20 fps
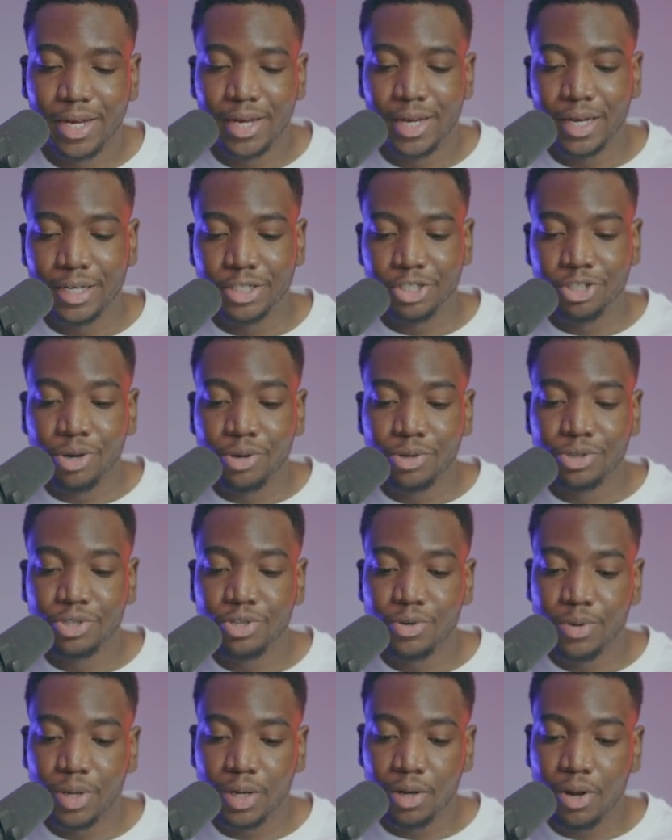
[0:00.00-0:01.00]
It shows
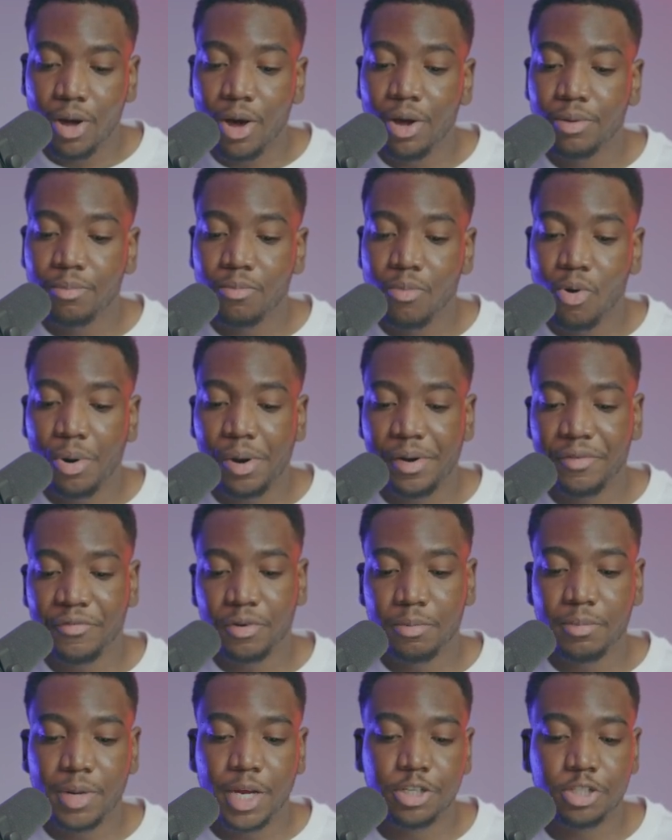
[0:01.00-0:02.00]
you a lot more
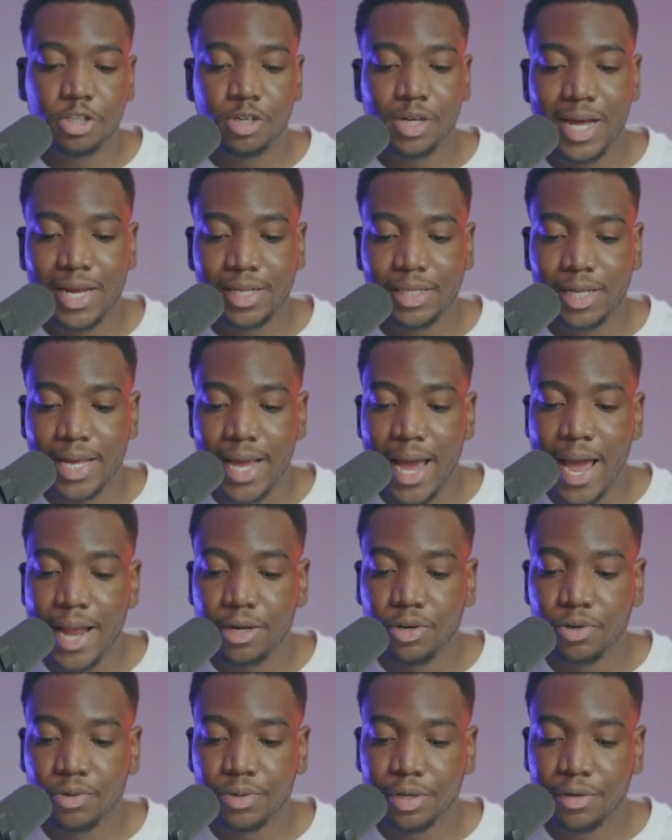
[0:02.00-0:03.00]
information like the
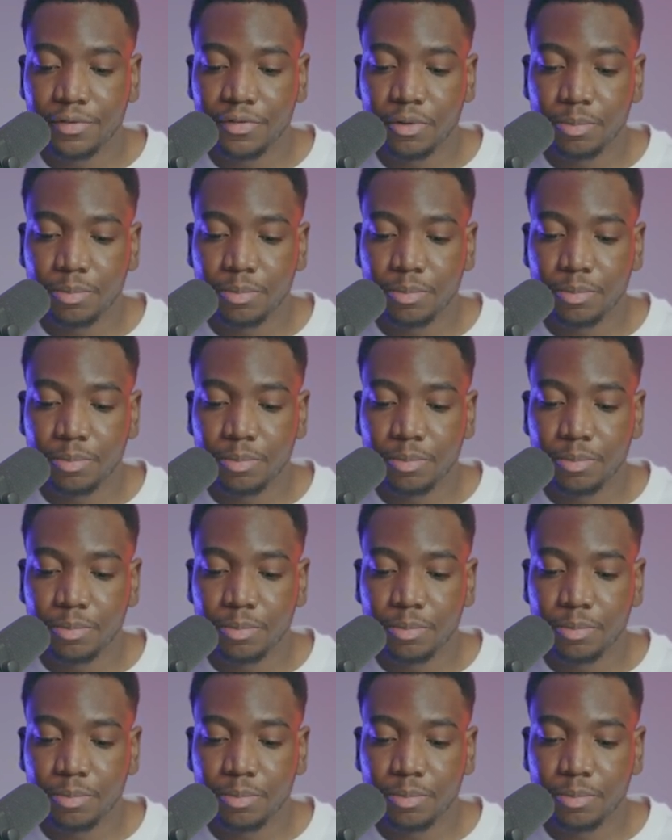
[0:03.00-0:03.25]
category of the